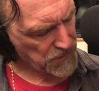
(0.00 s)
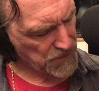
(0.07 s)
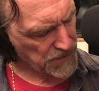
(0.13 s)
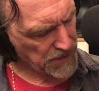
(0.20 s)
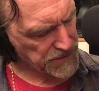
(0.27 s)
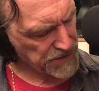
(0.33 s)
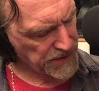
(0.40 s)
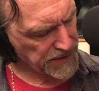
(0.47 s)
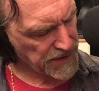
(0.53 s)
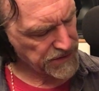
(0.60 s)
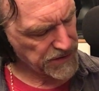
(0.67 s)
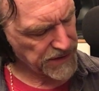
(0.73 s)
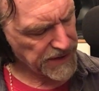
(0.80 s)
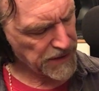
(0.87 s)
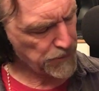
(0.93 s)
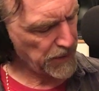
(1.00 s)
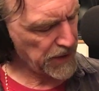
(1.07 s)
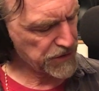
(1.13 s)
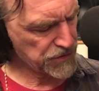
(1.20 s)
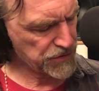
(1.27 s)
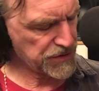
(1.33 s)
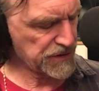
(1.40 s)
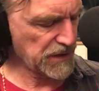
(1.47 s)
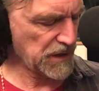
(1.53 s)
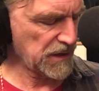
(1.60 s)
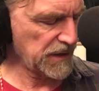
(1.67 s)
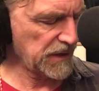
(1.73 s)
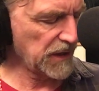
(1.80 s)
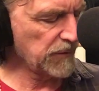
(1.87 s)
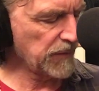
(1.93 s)
That's an E major
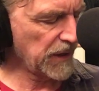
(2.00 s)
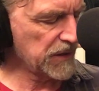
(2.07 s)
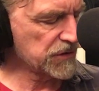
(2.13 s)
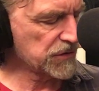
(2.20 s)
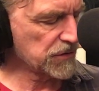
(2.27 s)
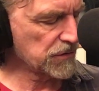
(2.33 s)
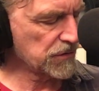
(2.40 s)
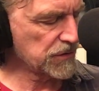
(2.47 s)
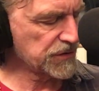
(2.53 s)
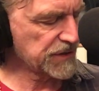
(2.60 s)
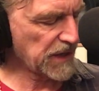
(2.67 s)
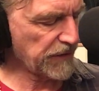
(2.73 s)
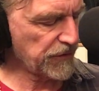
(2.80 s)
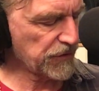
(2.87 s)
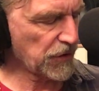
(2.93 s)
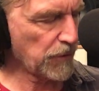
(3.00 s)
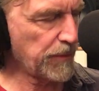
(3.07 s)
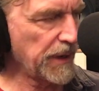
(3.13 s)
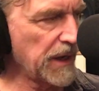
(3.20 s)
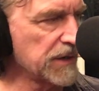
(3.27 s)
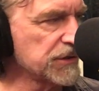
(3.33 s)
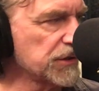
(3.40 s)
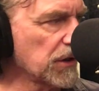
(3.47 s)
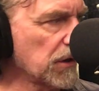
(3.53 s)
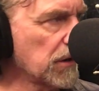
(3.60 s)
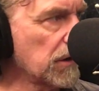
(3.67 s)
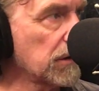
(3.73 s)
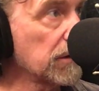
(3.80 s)
7th arpeggio.